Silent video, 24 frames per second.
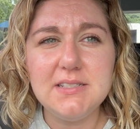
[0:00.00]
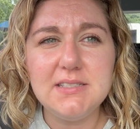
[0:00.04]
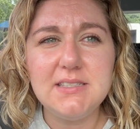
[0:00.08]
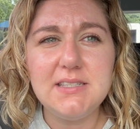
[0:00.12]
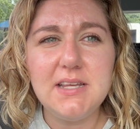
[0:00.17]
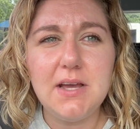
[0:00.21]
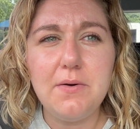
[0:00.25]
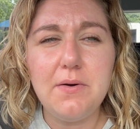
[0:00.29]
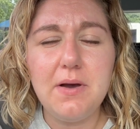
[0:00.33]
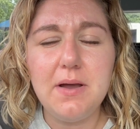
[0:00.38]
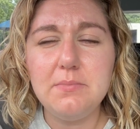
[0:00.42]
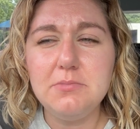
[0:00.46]

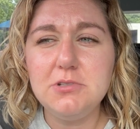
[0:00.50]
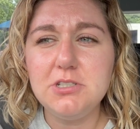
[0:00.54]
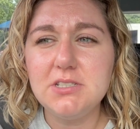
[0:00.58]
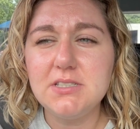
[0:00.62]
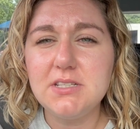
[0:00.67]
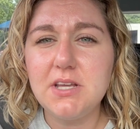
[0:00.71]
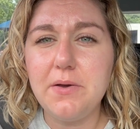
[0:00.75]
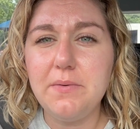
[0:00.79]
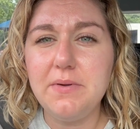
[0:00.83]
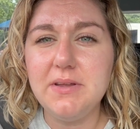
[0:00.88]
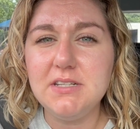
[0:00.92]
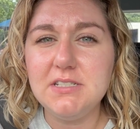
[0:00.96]
so I'm just
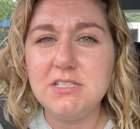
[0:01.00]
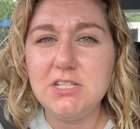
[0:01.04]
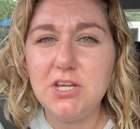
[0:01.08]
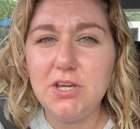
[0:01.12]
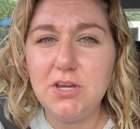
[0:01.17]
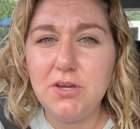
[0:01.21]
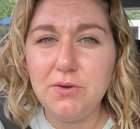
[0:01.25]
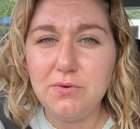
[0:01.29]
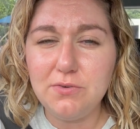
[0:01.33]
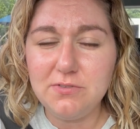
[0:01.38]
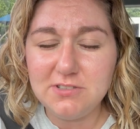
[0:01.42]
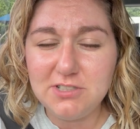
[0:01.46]
going
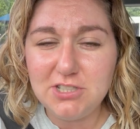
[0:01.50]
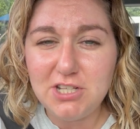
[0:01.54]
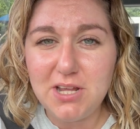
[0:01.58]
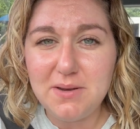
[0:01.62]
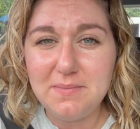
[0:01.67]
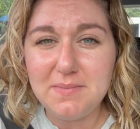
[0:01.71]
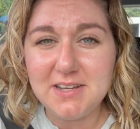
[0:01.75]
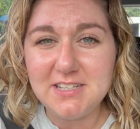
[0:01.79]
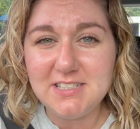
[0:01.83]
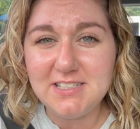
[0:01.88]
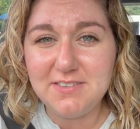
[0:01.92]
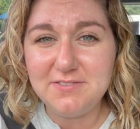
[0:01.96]
to return
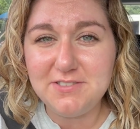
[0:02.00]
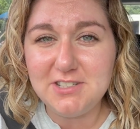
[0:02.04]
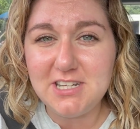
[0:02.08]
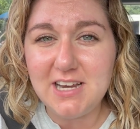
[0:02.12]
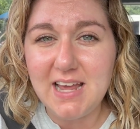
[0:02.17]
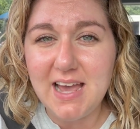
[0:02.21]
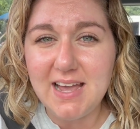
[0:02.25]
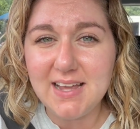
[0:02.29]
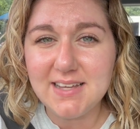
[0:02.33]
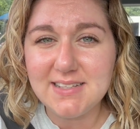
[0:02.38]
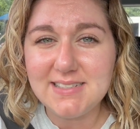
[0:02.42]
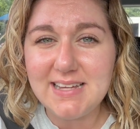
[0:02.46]
my stuff to
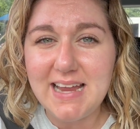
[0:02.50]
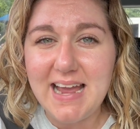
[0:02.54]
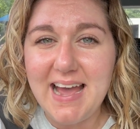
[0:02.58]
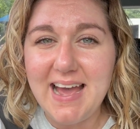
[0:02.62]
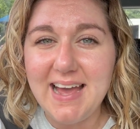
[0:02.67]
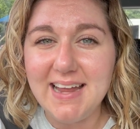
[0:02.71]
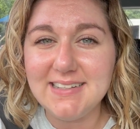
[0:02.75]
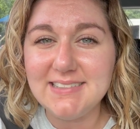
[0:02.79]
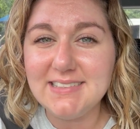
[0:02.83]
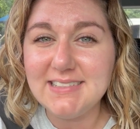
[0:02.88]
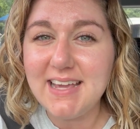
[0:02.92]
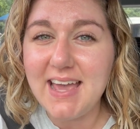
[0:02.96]
Next
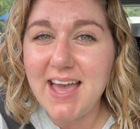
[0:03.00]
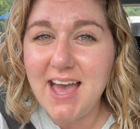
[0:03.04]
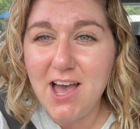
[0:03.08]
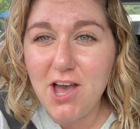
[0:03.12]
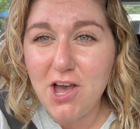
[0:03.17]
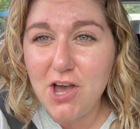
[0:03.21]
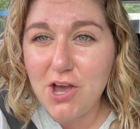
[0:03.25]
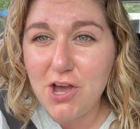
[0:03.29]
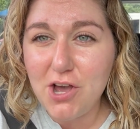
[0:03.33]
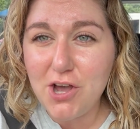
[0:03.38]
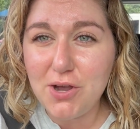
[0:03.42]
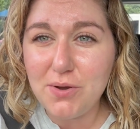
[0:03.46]
and get
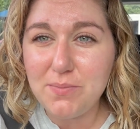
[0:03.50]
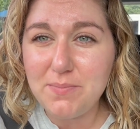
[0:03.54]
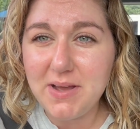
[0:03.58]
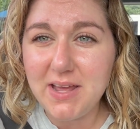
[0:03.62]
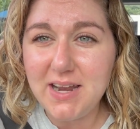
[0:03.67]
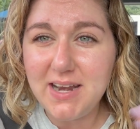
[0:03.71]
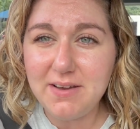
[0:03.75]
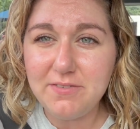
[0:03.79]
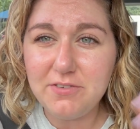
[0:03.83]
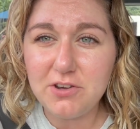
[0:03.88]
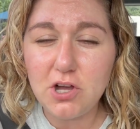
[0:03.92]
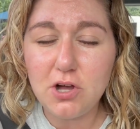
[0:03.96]
home and
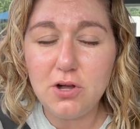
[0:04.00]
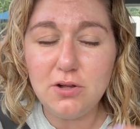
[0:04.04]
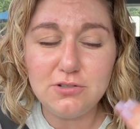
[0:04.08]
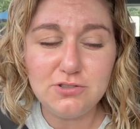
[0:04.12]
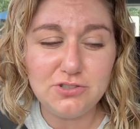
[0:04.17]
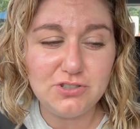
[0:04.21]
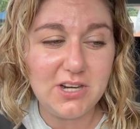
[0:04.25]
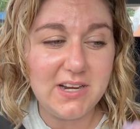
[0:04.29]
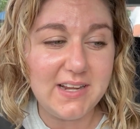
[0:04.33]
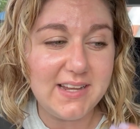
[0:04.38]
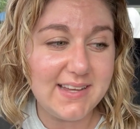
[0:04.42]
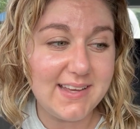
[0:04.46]
have a cold
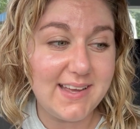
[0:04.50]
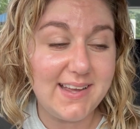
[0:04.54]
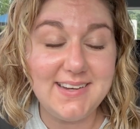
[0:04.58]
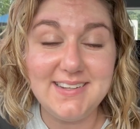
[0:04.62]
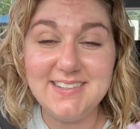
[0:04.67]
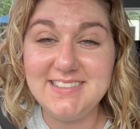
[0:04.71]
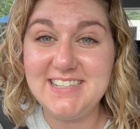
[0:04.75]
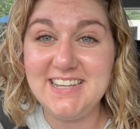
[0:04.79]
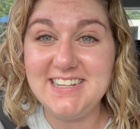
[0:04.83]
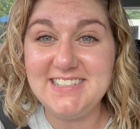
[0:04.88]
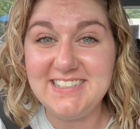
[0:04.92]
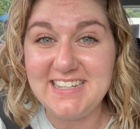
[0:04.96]
drink and a
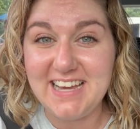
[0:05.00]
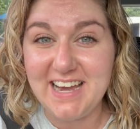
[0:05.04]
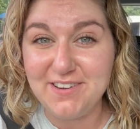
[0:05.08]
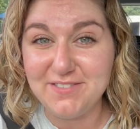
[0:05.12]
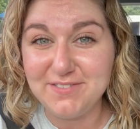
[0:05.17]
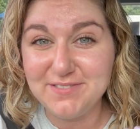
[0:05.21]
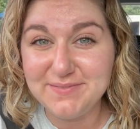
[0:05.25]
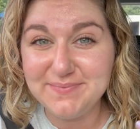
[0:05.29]
sit down.